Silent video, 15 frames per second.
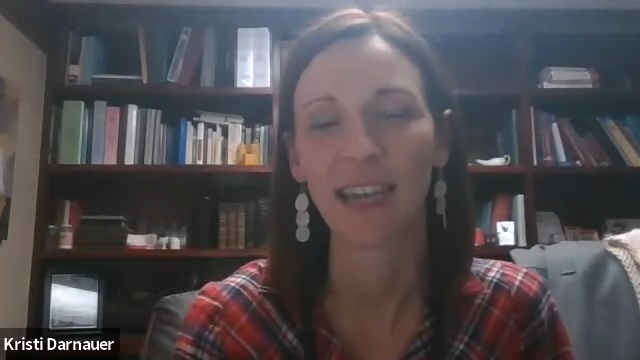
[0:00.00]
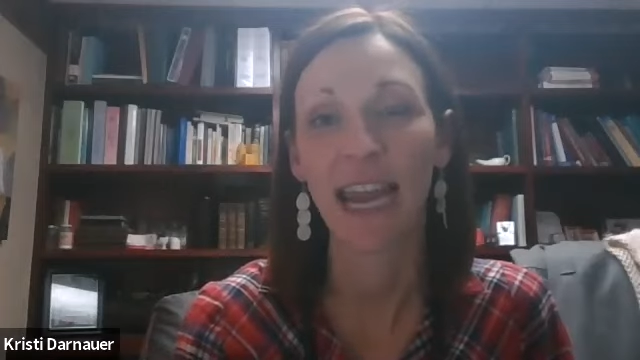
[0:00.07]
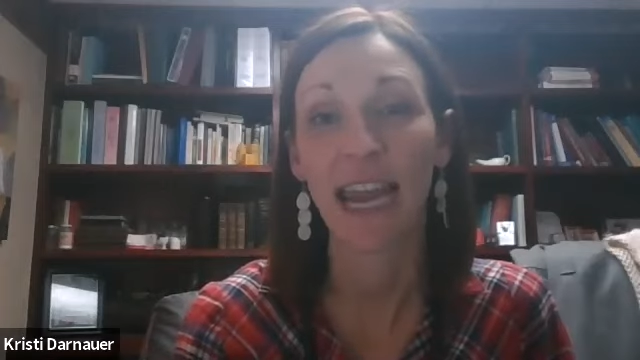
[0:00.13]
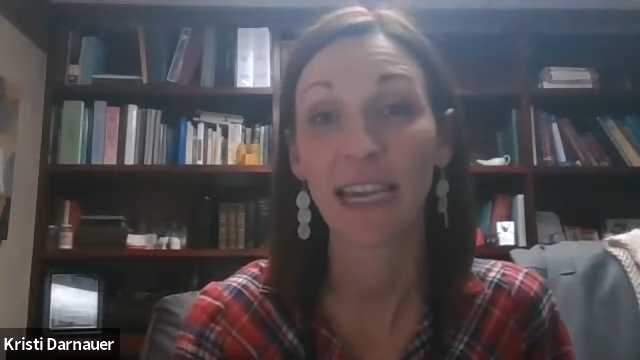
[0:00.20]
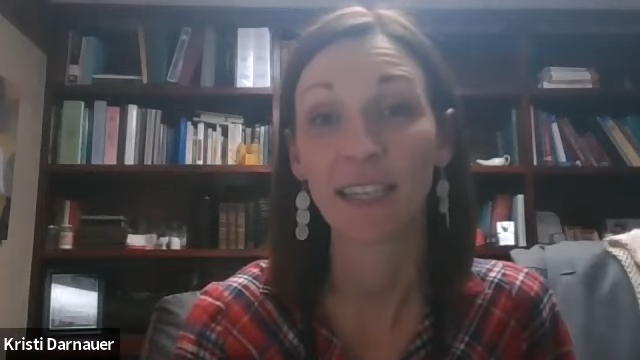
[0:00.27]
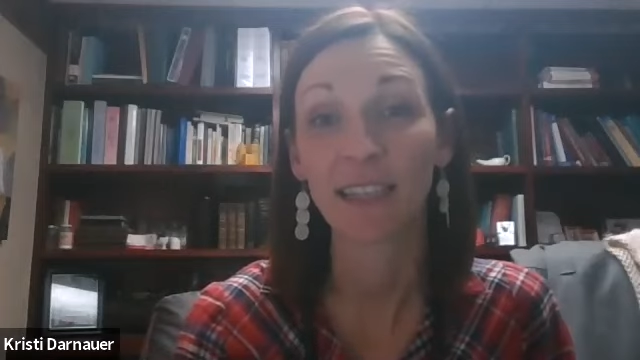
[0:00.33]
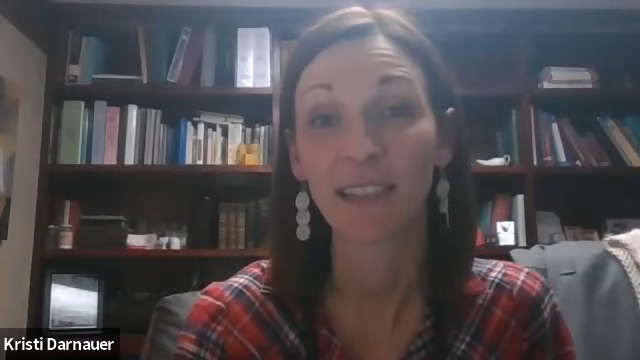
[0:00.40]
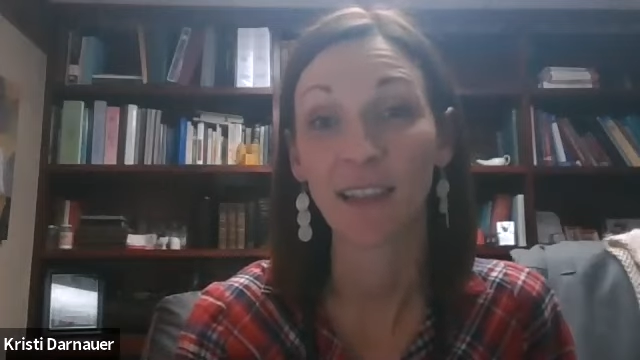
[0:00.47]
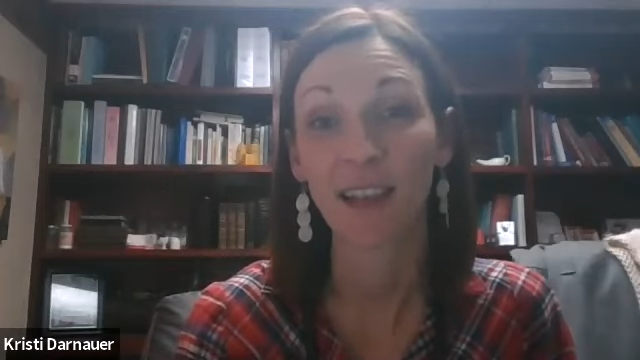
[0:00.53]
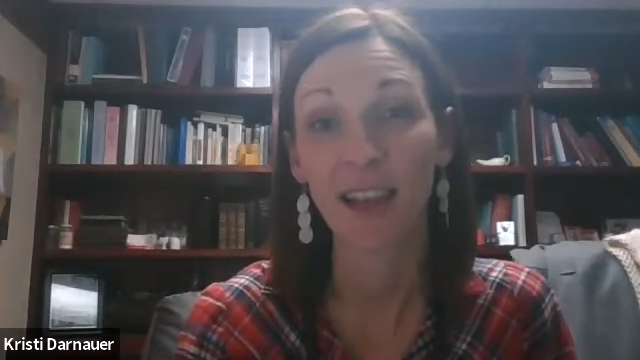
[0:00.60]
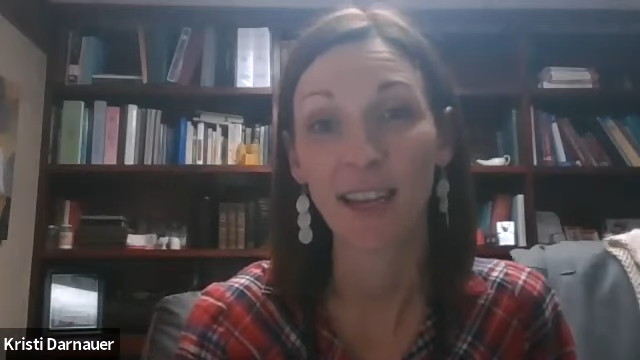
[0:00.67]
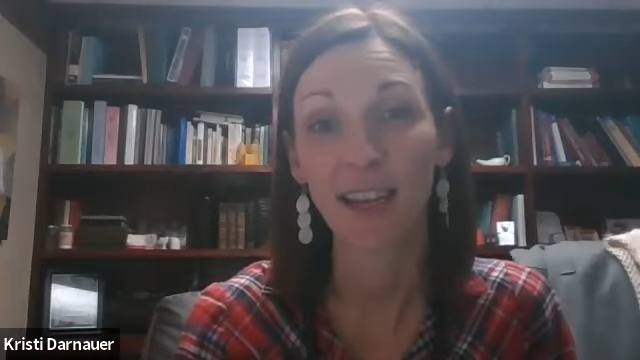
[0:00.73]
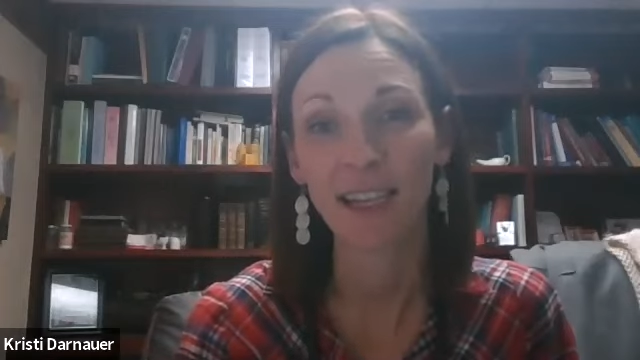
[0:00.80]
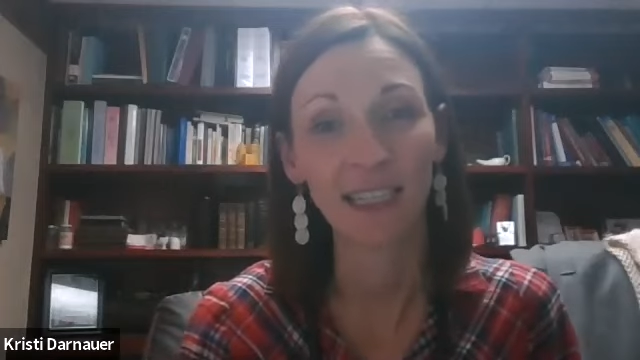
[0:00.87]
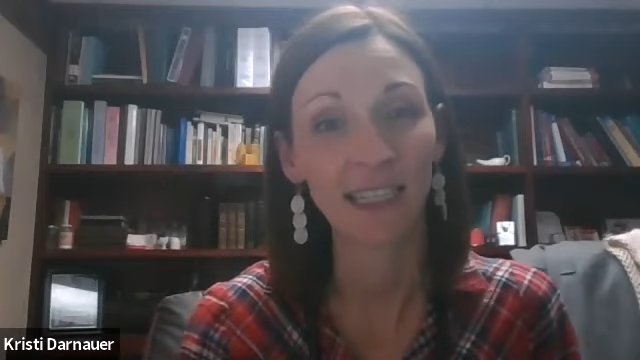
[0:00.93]
and
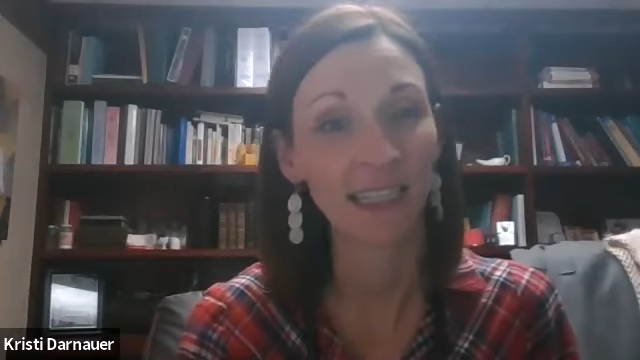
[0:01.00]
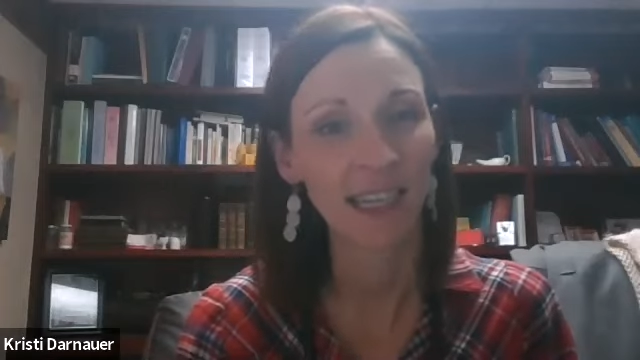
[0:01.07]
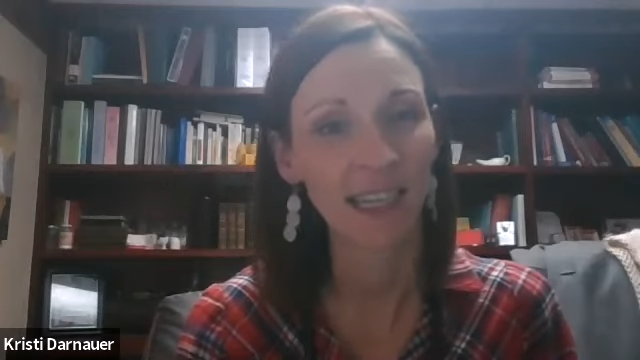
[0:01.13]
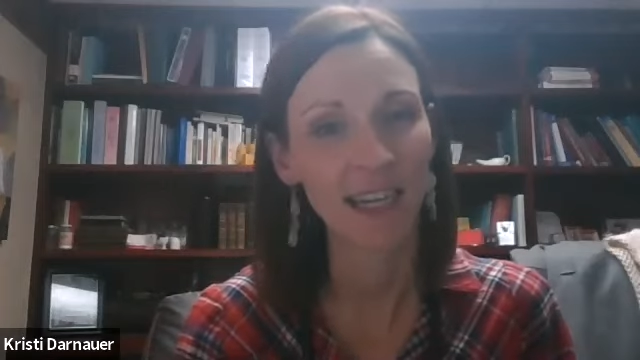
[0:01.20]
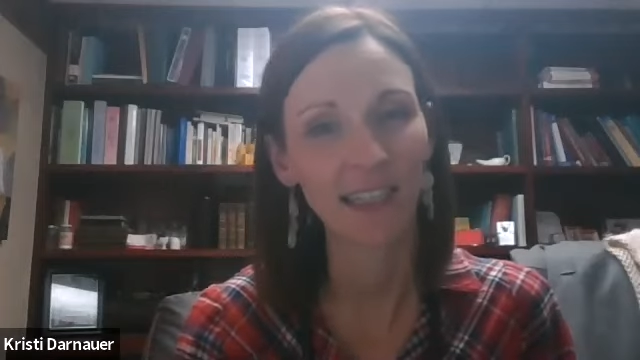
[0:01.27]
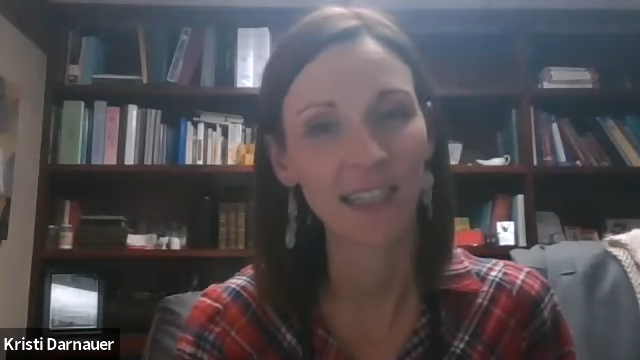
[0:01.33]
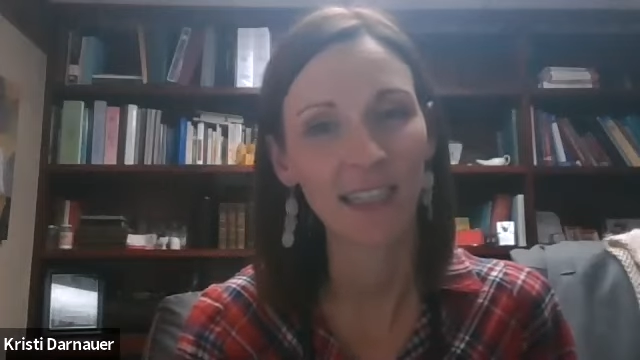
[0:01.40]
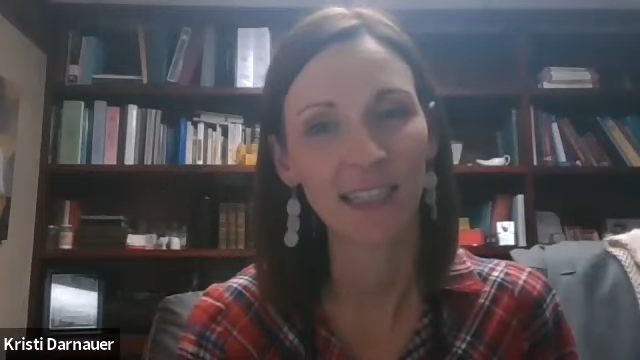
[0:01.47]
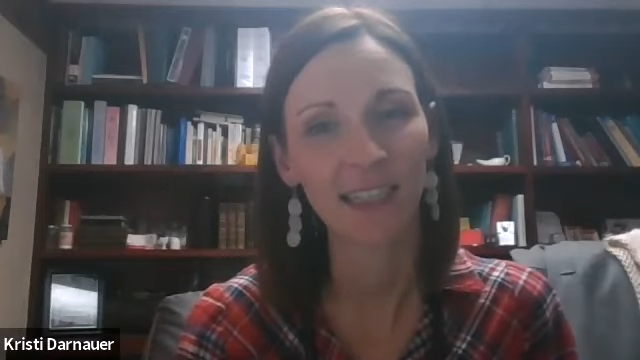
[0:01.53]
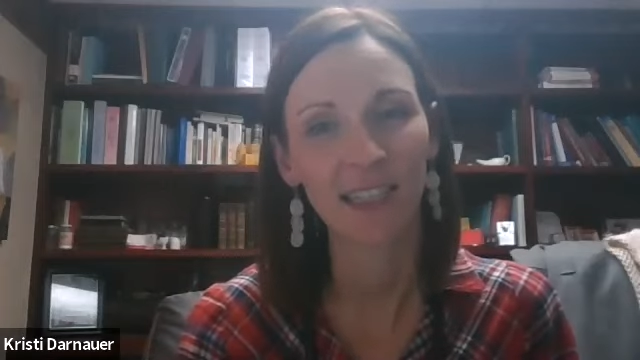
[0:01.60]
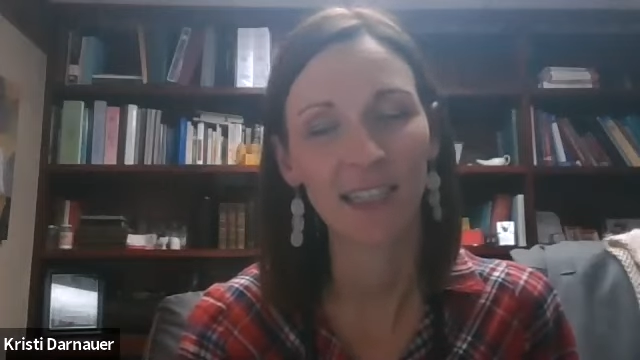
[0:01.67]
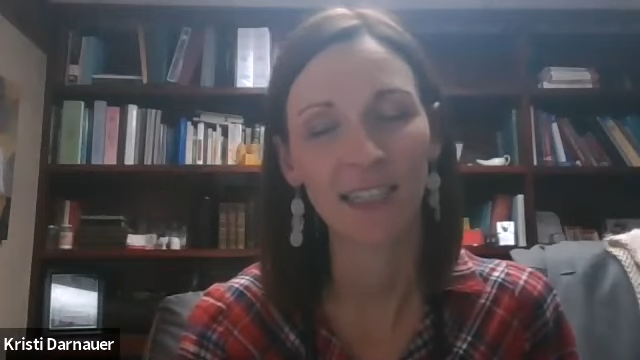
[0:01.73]
Lyons, Kansas.